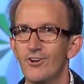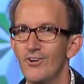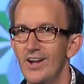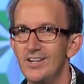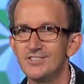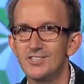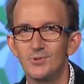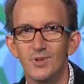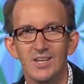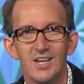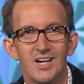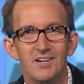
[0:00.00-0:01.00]
crowns you
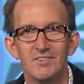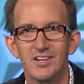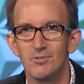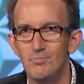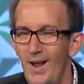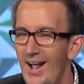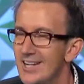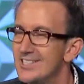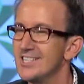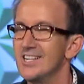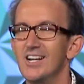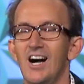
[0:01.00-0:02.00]
with love and
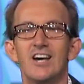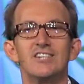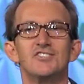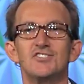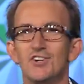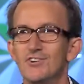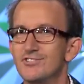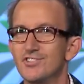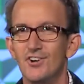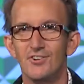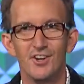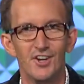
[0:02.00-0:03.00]
compassion. God is so,
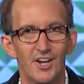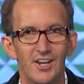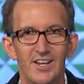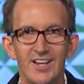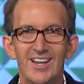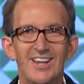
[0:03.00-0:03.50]
so good.